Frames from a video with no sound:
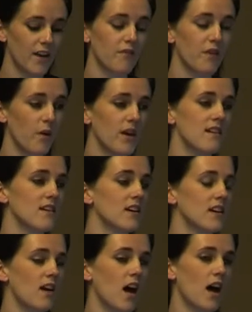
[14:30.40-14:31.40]
a very
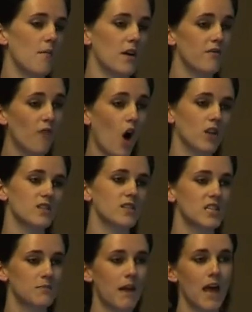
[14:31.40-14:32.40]
advanced
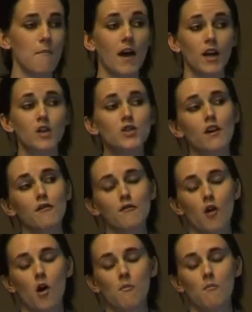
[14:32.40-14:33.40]
display manager
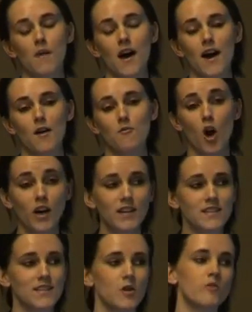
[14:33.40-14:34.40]
from
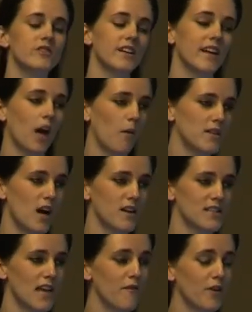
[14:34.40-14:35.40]
Rocket who was going to come down to
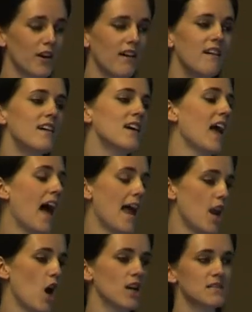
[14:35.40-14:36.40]
South Africa,
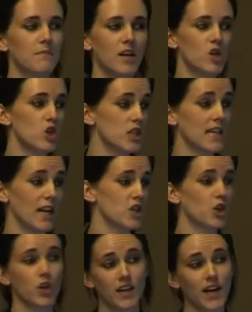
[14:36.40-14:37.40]
and last minute she decided
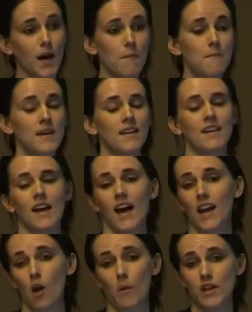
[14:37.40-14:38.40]
she couldn't come.
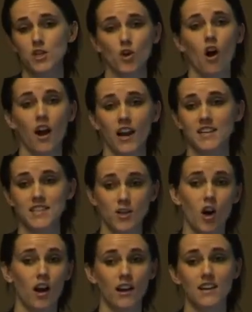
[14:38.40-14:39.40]
And I went to Carla and I said,
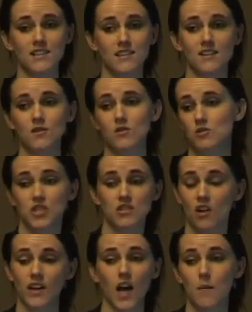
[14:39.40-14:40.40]
Carla, listen, she's
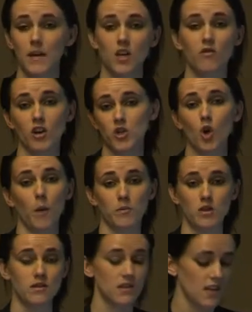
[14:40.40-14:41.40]
not coming. You've got 2
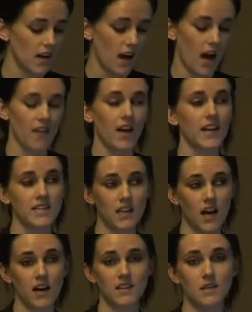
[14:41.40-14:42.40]
options. Either I need to
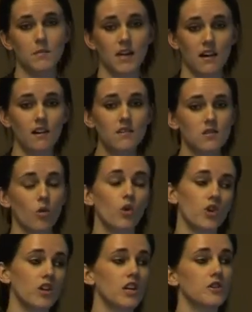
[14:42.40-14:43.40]
hire somebody else, or
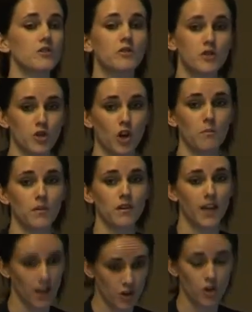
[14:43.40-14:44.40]
you need to do this job.
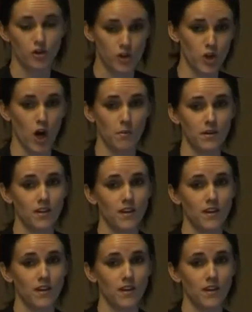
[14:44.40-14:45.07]
Can you do the job?